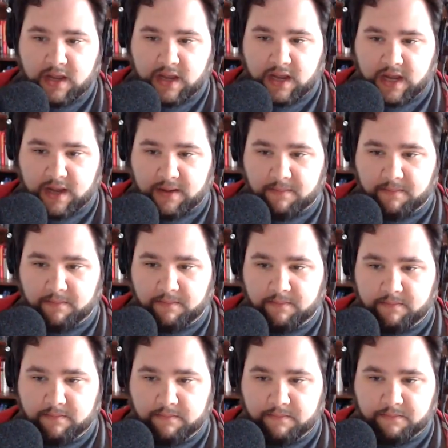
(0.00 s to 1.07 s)

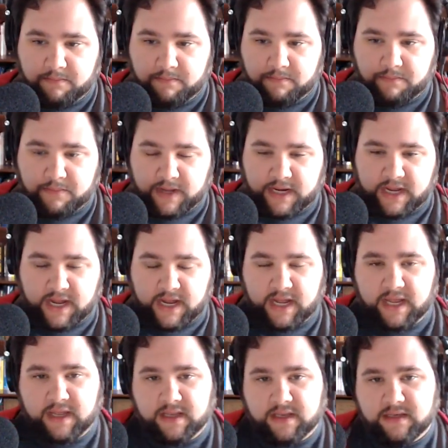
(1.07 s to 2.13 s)
Um,
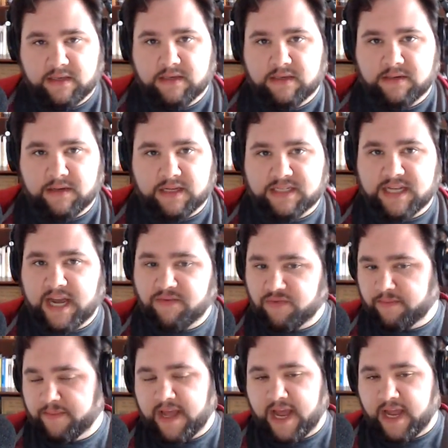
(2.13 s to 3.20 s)
but aside
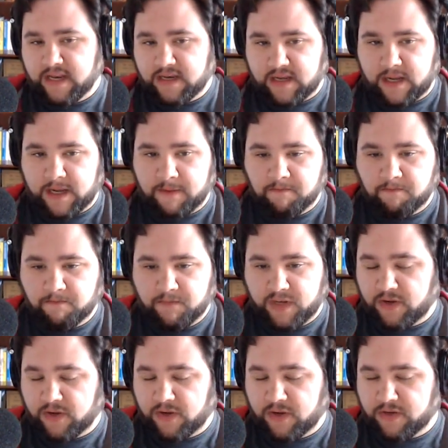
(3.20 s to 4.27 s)
from that,
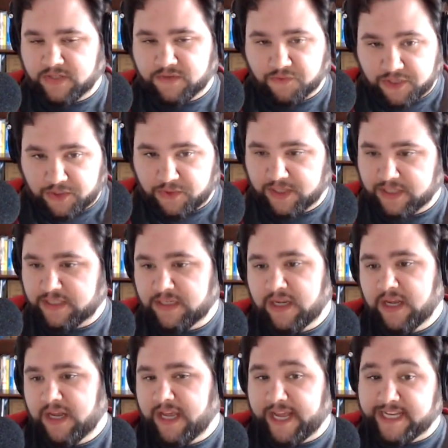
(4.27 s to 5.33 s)
it's a free course.
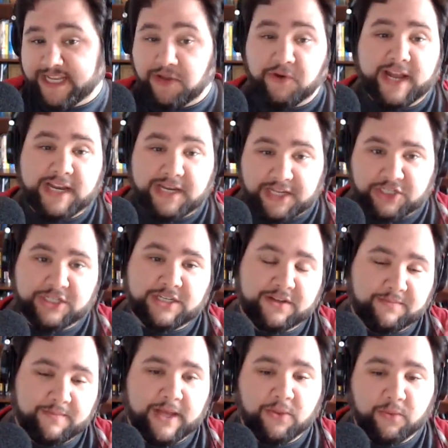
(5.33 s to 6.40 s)
It's a great
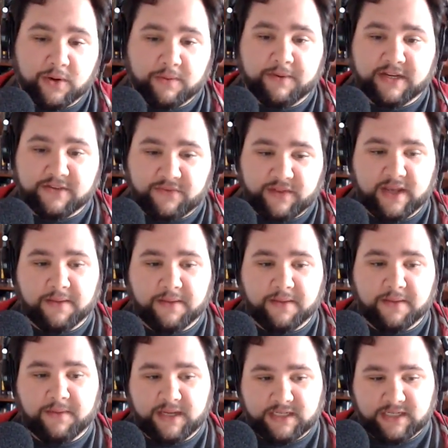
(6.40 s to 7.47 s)
initiative by the WordPress
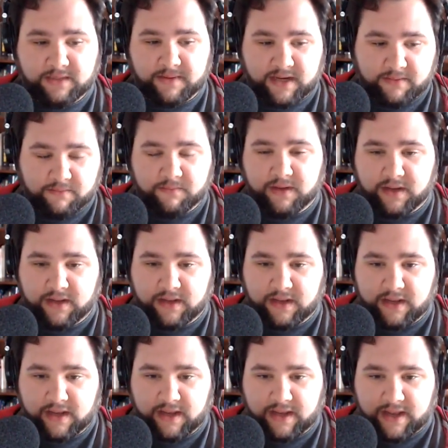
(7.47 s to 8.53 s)
VIP team, and
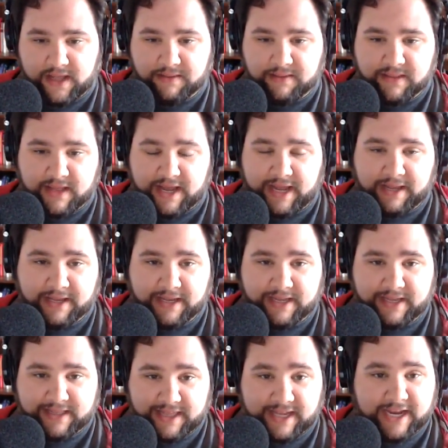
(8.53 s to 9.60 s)
I
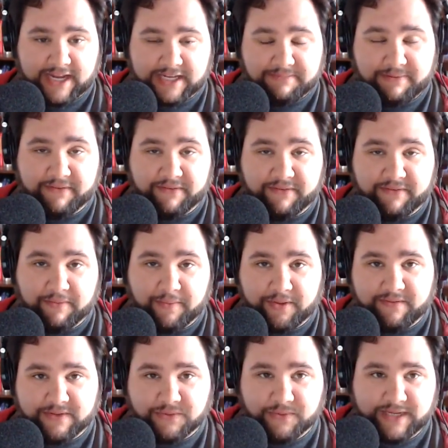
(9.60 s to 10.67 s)
think I can speak for both of
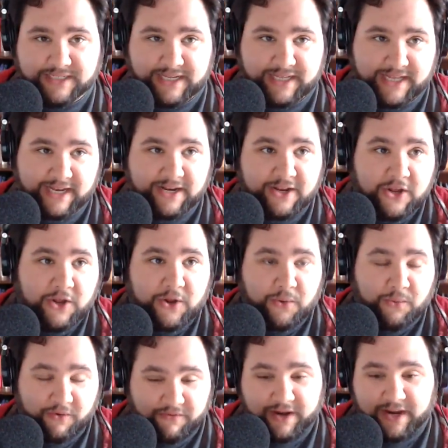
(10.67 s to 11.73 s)
us when I say that
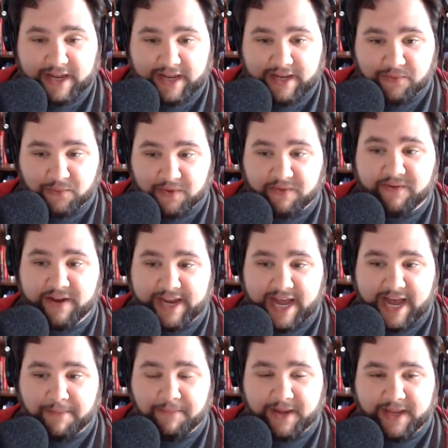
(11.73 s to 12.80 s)
we're very
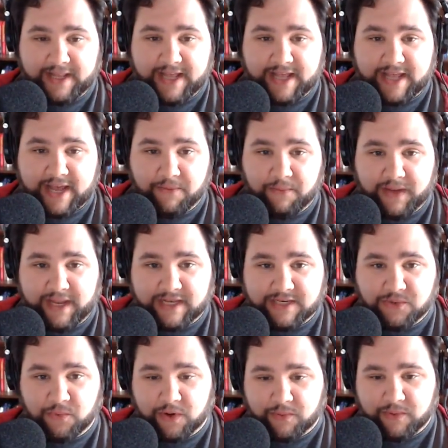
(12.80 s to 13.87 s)
happy that we get to
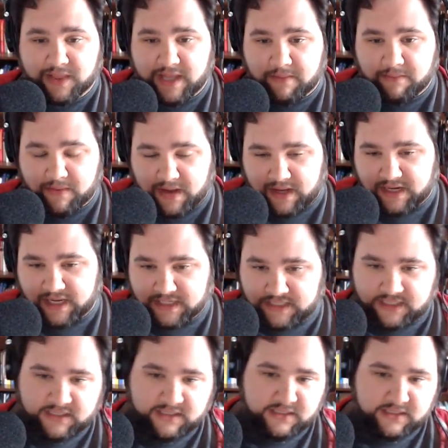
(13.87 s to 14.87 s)
work with them on it.